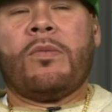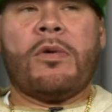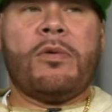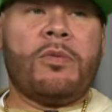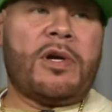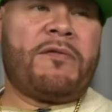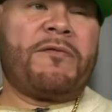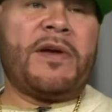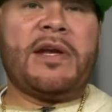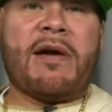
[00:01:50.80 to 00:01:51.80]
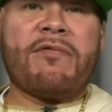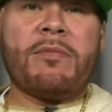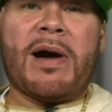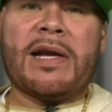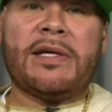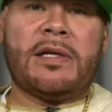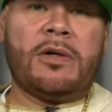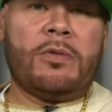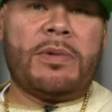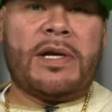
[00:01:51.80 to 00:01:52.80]
Well, we want to feed everybody a
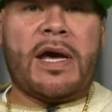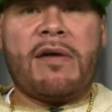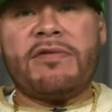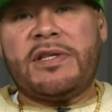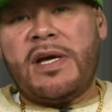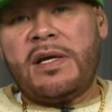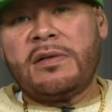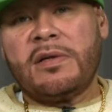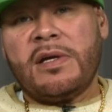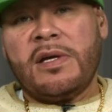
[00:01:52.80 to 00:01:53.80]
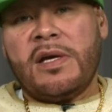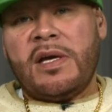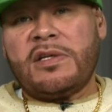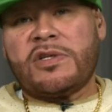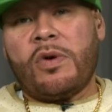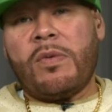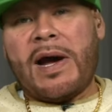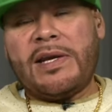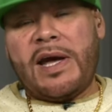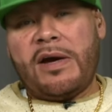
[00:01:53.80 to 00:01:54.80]
little bit of everything. And so
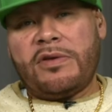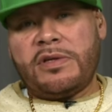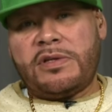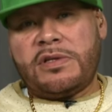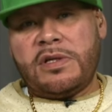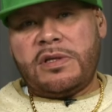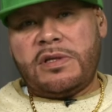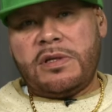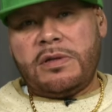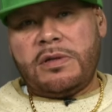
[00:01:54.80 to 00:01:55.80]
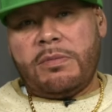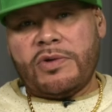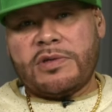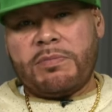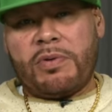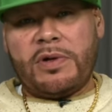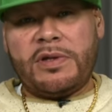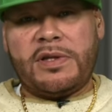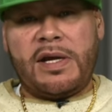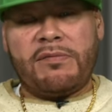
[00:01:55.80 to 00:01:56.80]
right now, the, the, the, the most
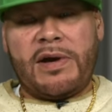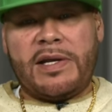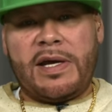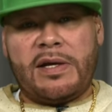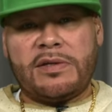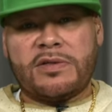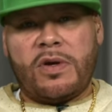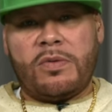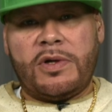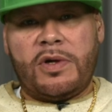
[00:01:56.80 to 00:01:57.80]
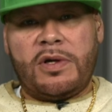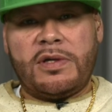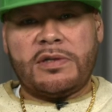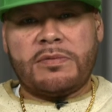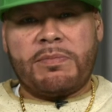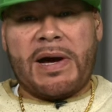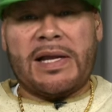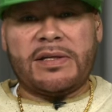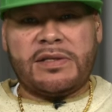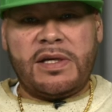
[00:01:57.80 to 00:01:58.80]
important thing right now that's going on is
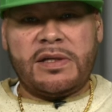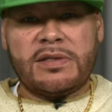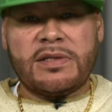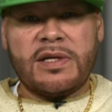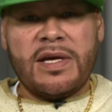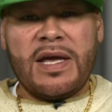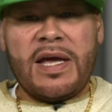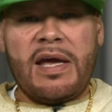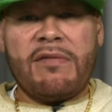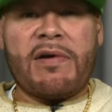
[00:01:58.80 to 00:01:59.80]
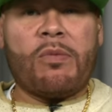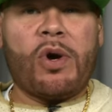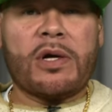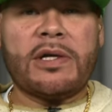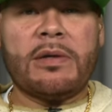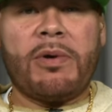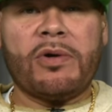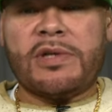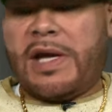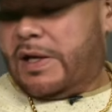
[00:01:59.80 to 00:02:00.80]
politics. If I walk in the
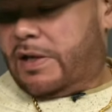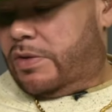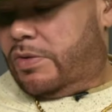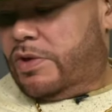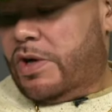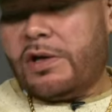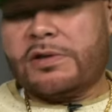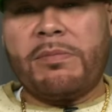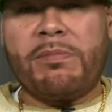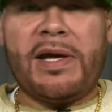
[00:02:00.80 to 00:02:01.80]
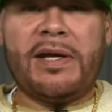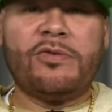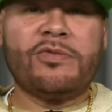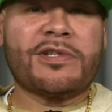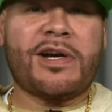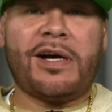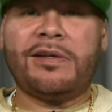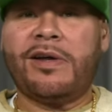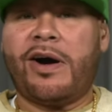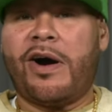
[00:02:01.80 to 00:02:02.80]
bodega in New York, the man who's cutting the